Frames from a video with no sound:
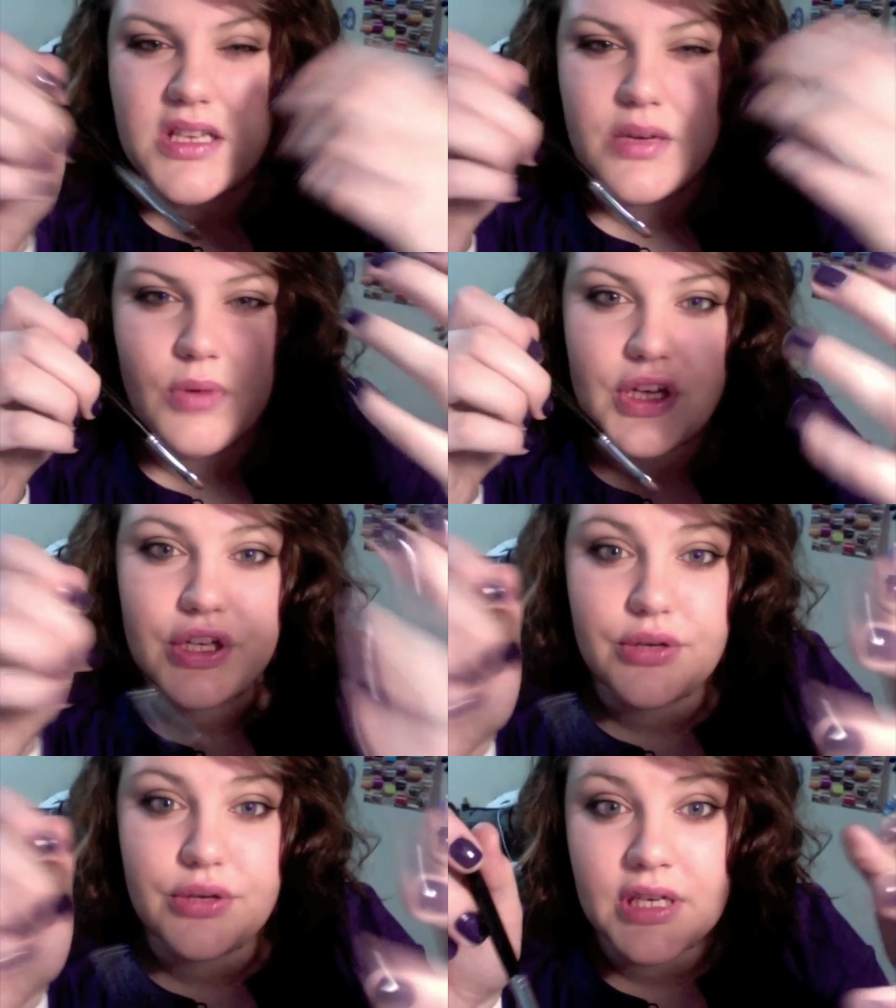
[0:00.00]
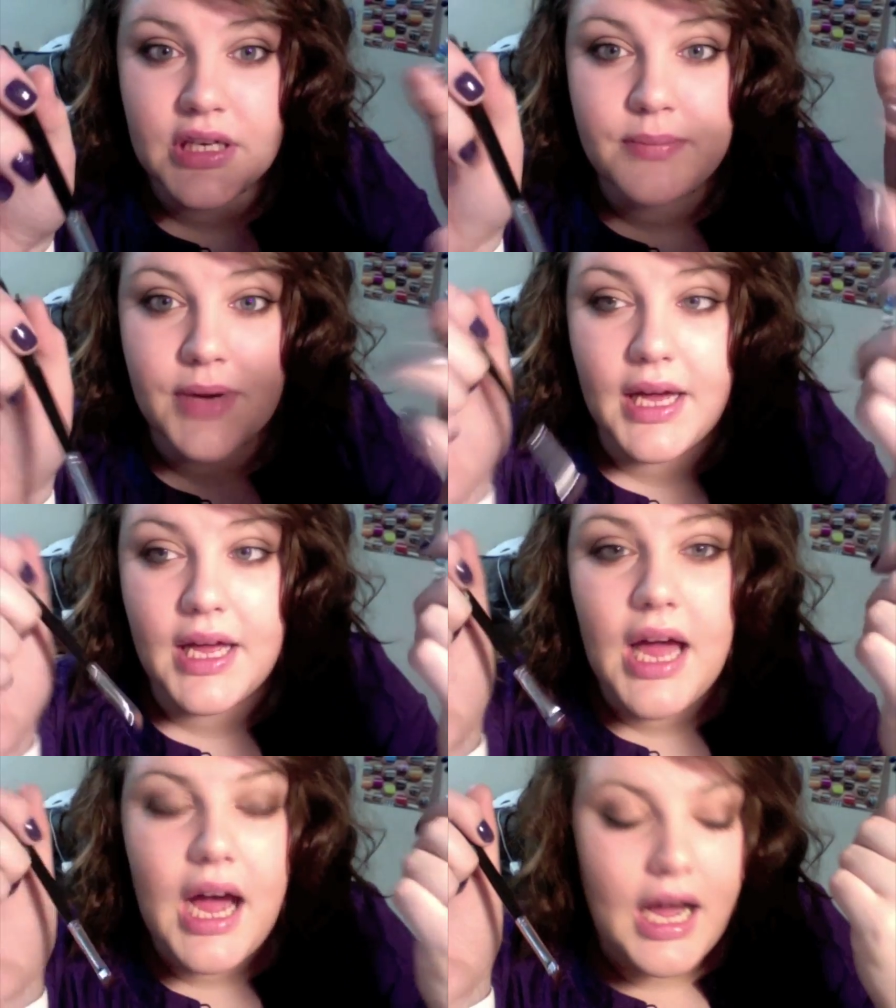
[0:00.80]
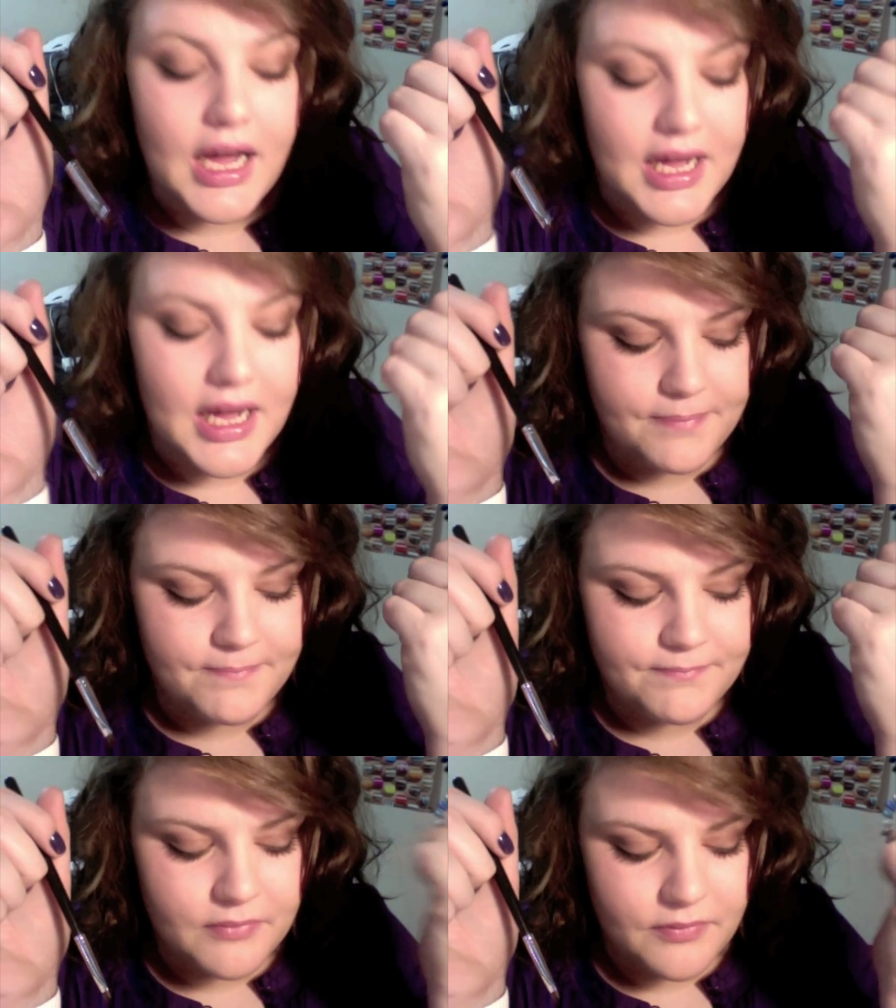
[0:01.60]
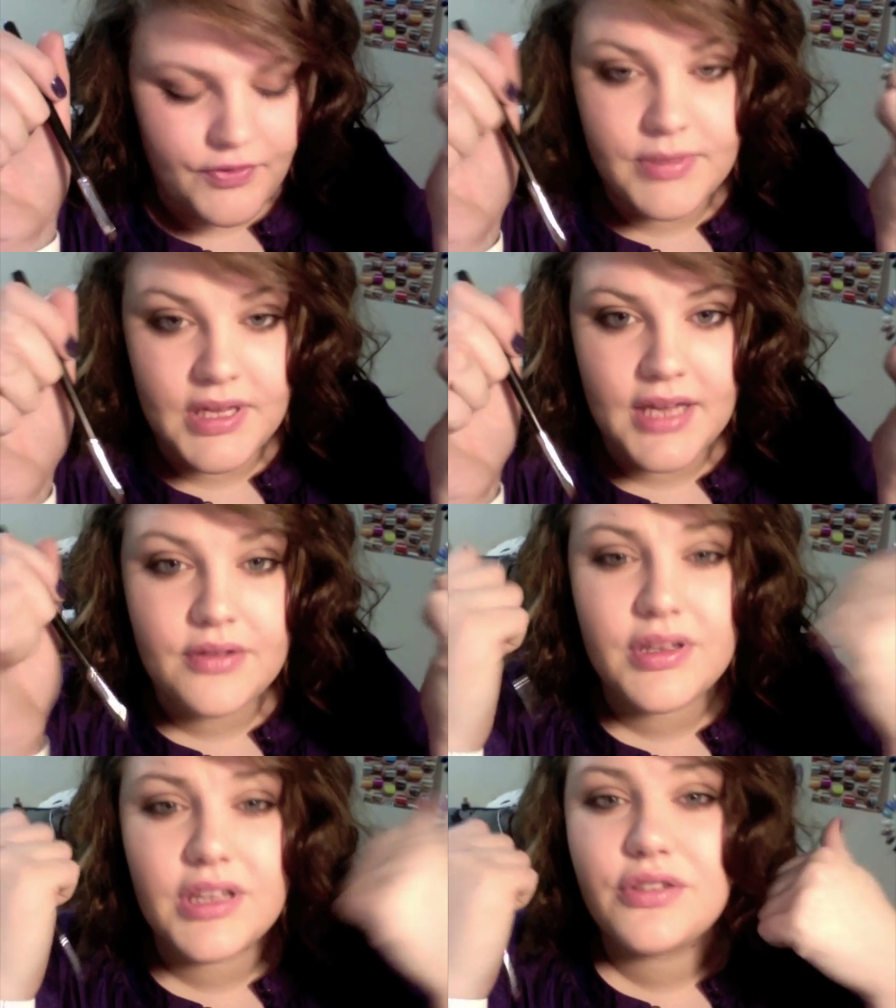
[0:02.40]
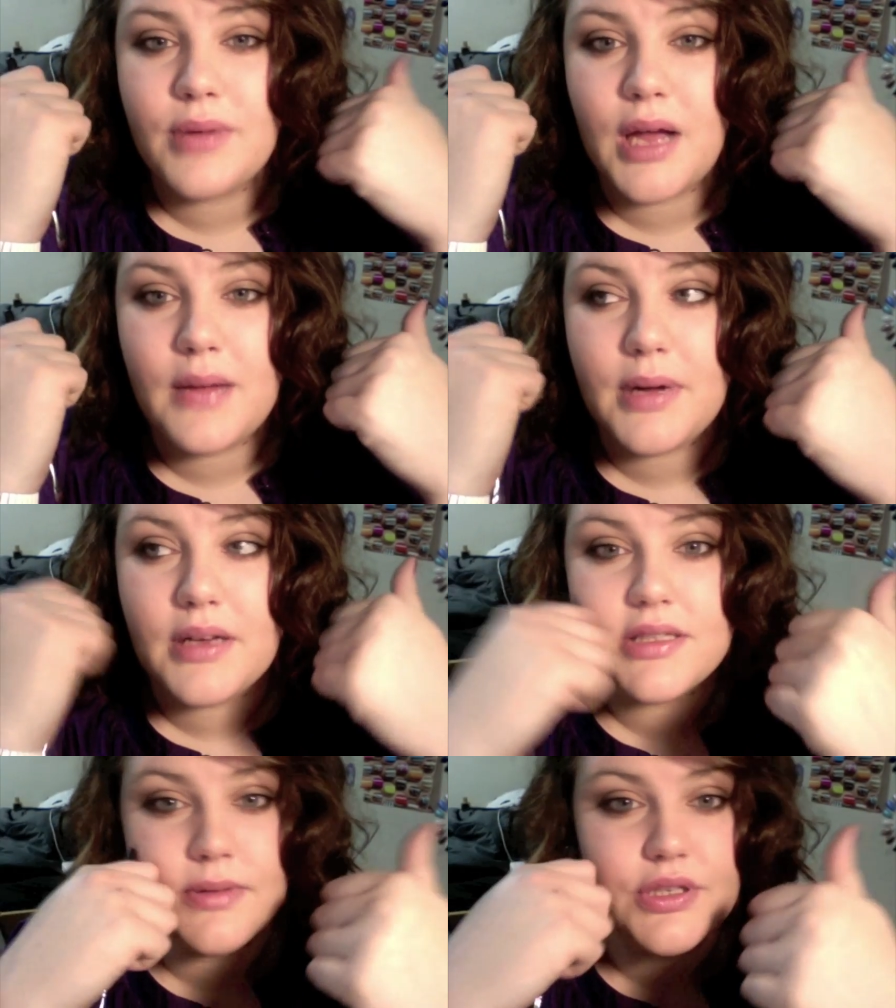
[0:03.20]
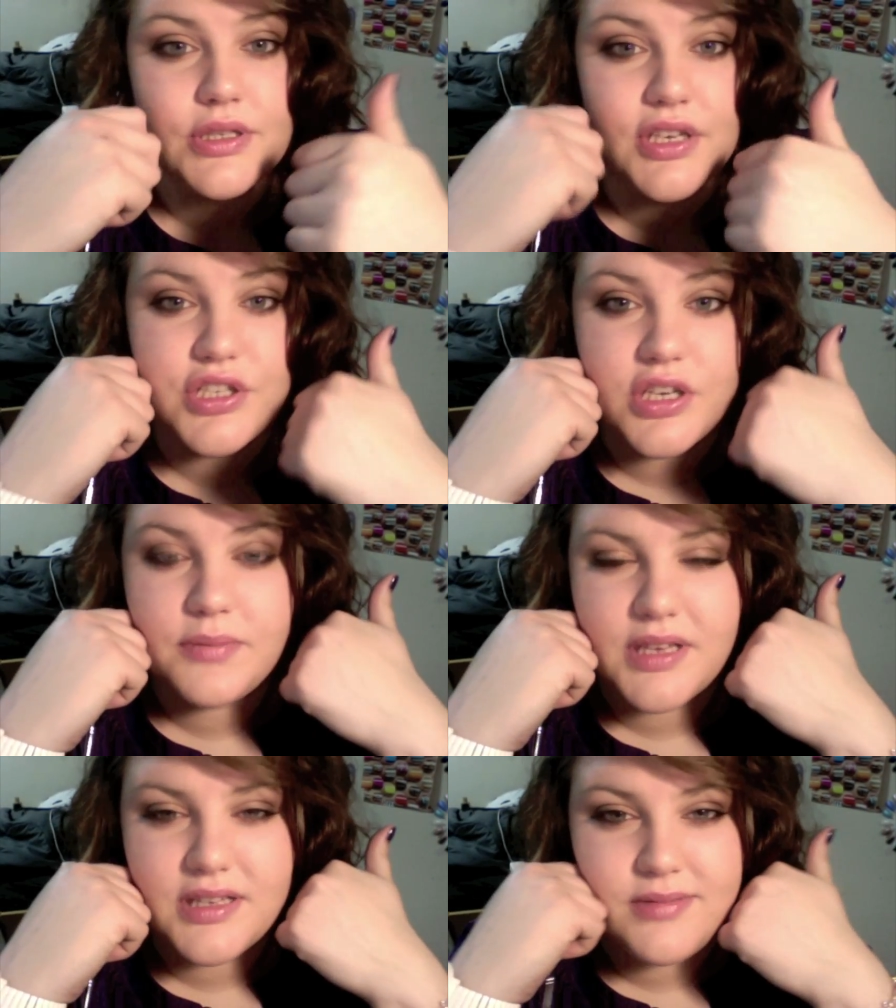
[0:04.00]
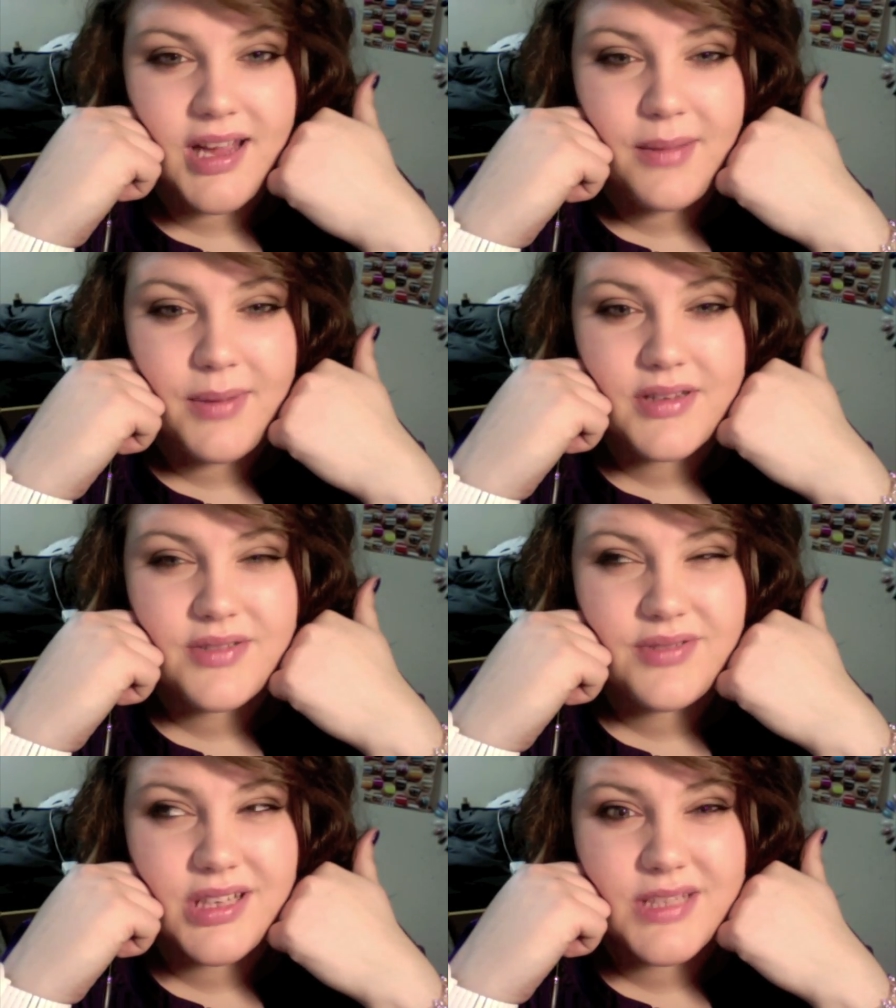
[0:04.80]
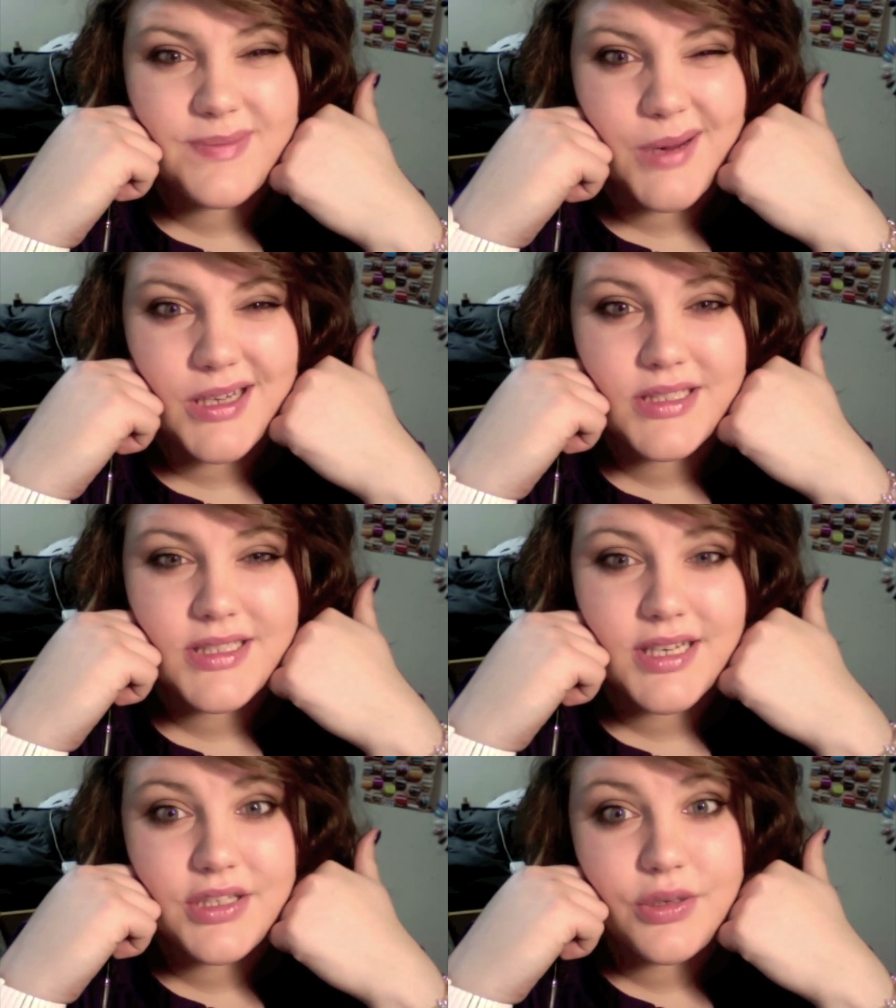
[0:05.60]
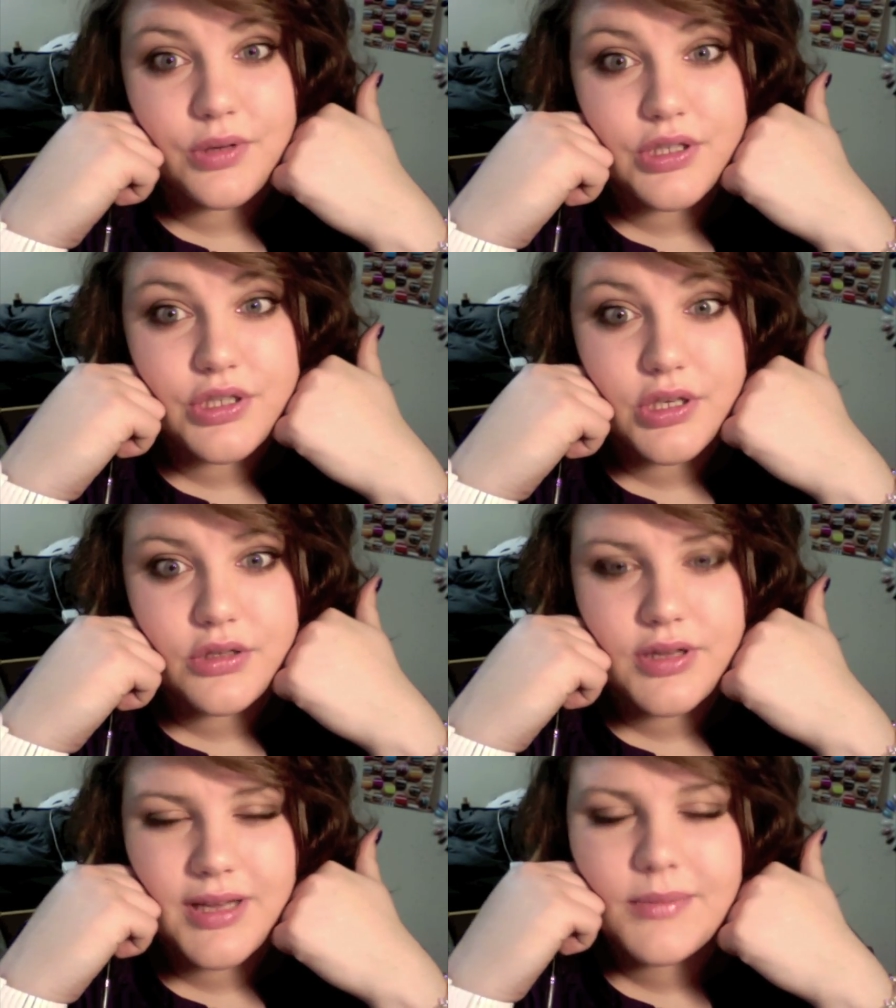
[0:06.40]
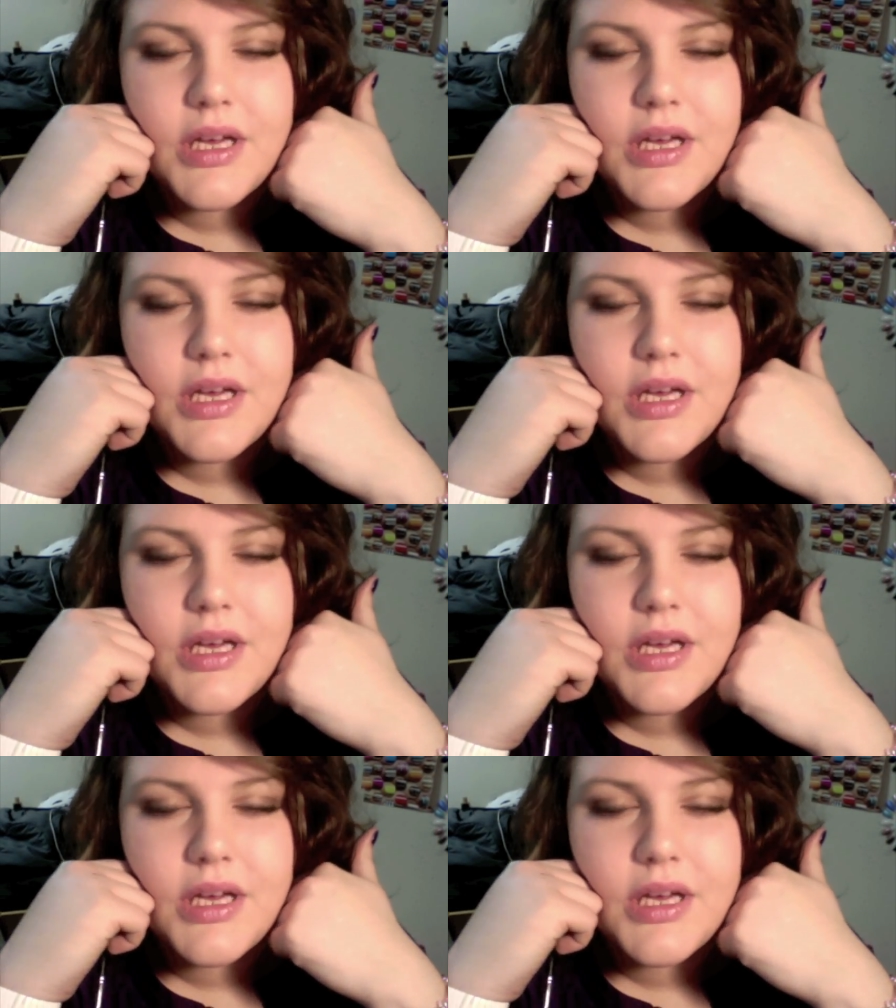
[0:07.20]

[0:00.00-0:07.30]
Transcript: on what you need, but for me, I don't really do my eyebrows as much as I should because my eyebrows are really sparse and I totally should do them,